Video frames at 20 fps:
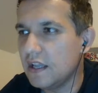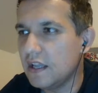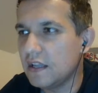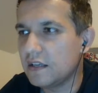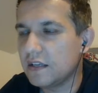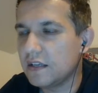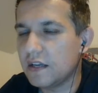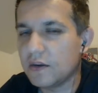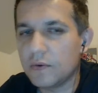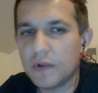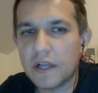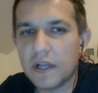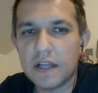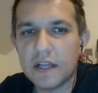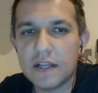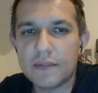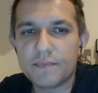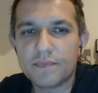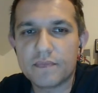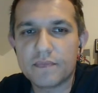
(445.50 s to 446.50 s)

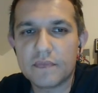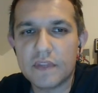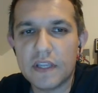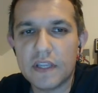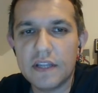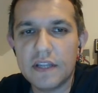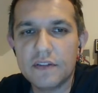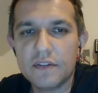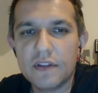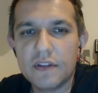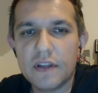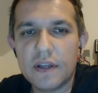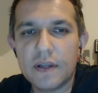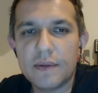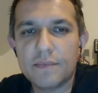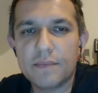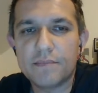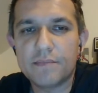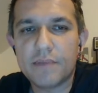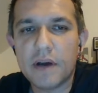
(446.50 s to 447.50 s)
Now, in
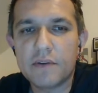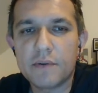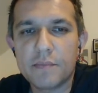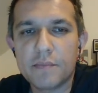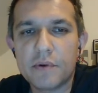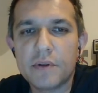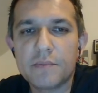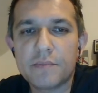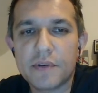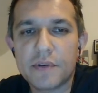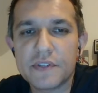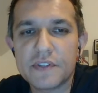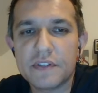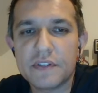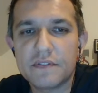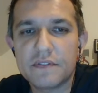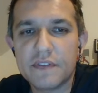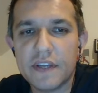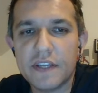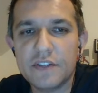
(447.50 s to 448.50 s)
the PowerPoint
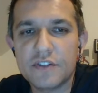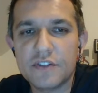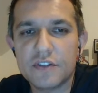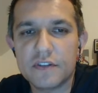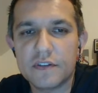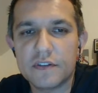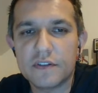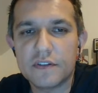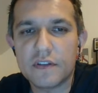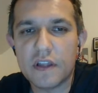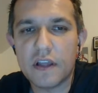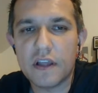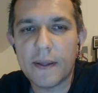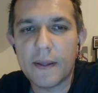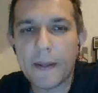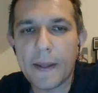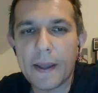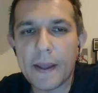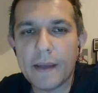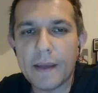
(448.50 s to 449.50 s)
presentation
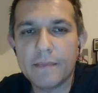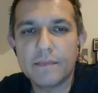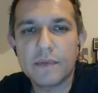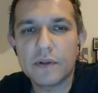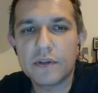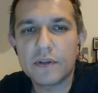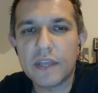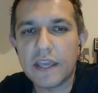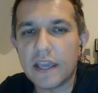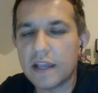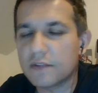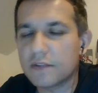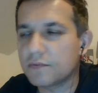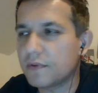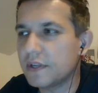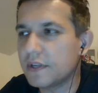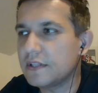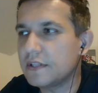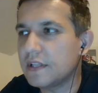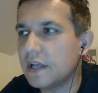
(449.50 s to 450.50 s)
I'm looking at
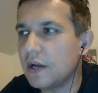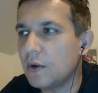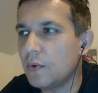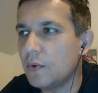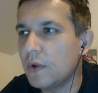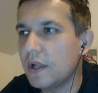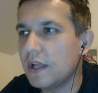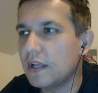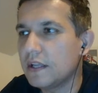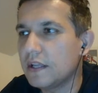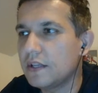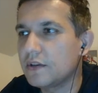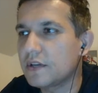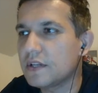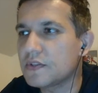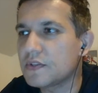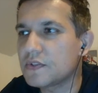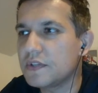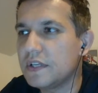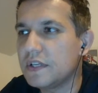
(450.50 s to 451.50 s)
right now, you
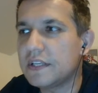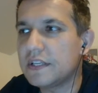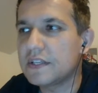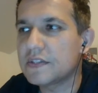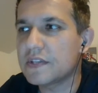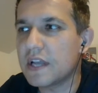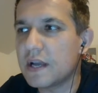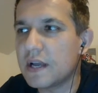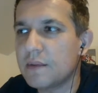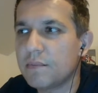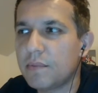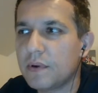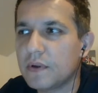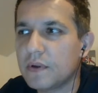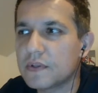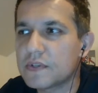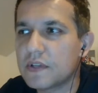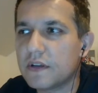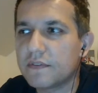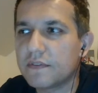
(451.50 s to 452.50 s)
can see
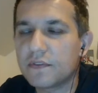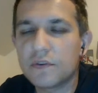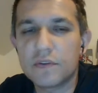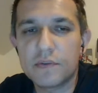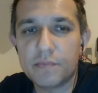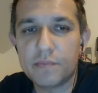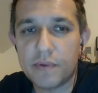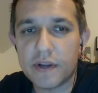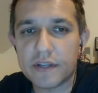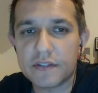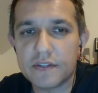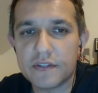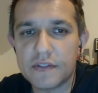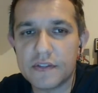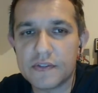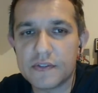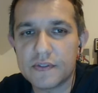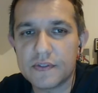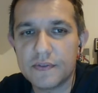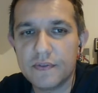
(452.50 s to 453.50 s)
examples of good
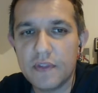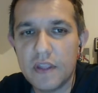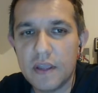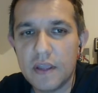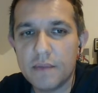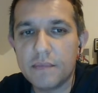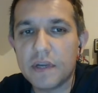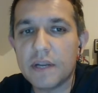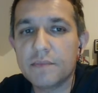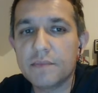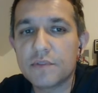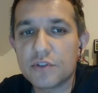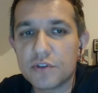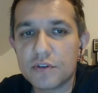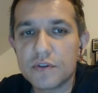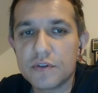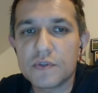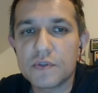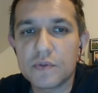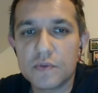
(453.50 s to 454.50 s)
practice, but I'm
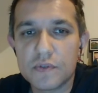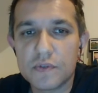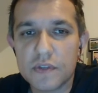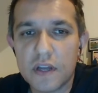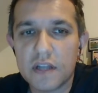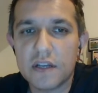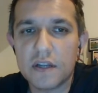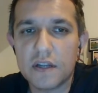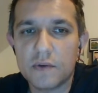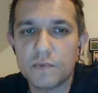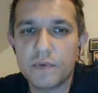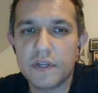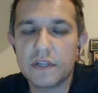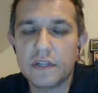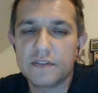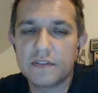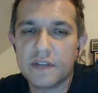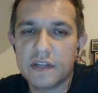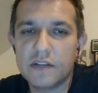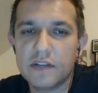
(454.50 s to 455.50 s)
sure Susanna will
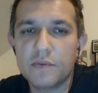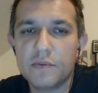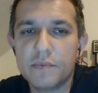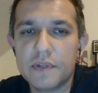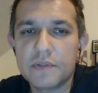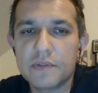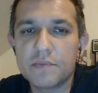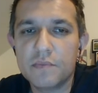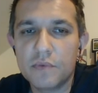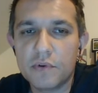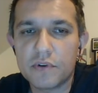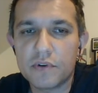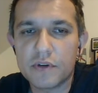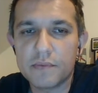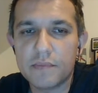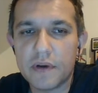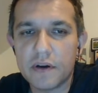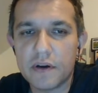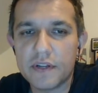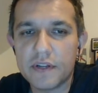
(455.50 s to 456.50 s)
tell you a bit more
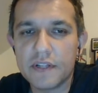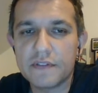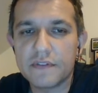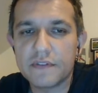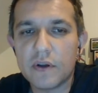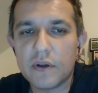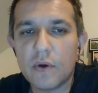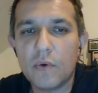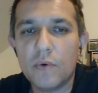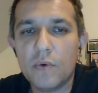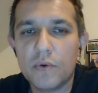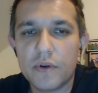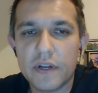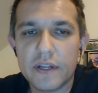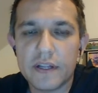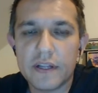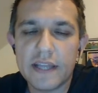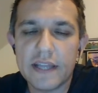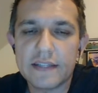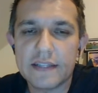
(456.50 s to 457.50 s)
about it, or
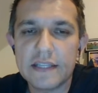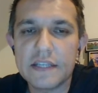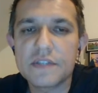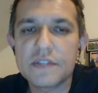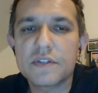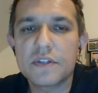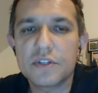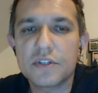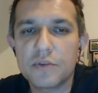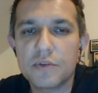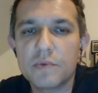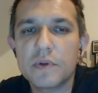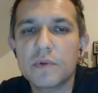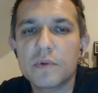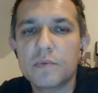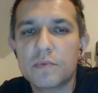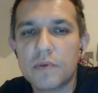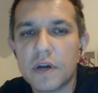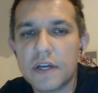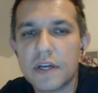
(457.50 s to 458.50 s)
at least she will
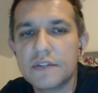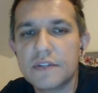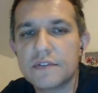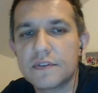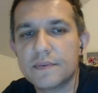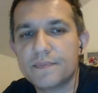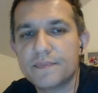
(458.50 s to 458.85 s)
write